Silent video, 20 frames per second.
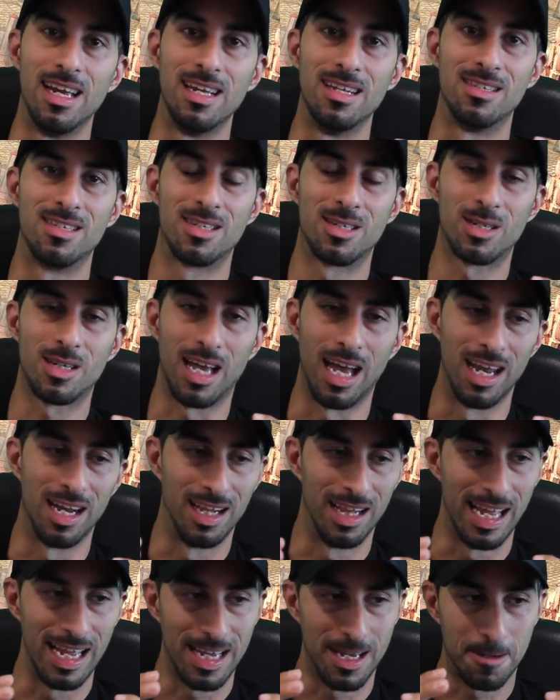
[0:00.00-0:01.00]
it's
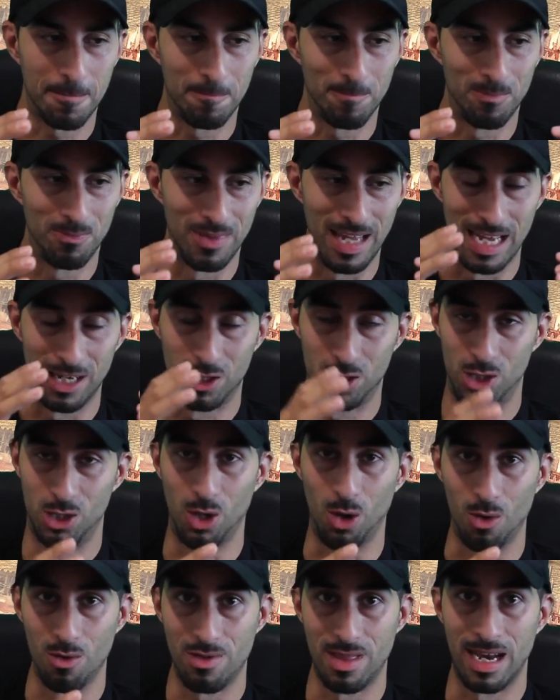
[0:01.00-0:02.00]
kind of like that
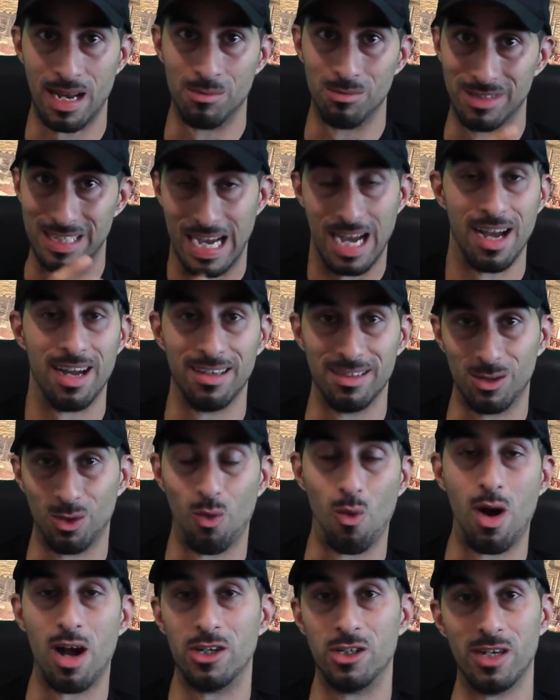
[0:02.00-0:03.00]
show that I'm dying
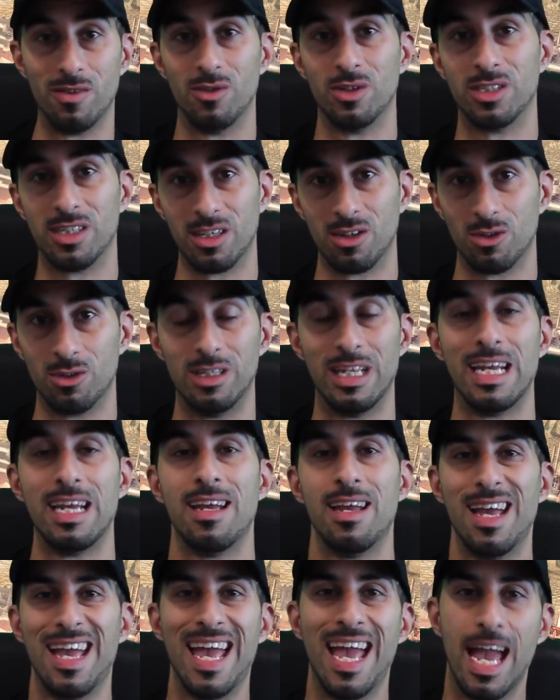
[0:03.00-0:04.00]
to watch every single
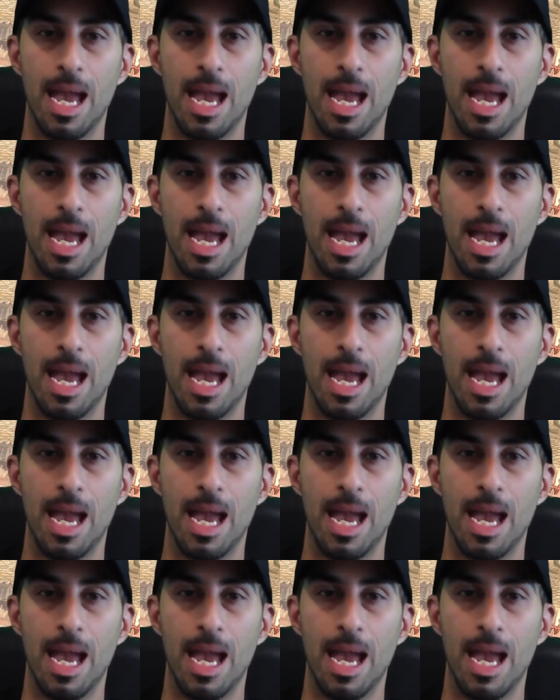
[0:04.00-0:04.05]
day.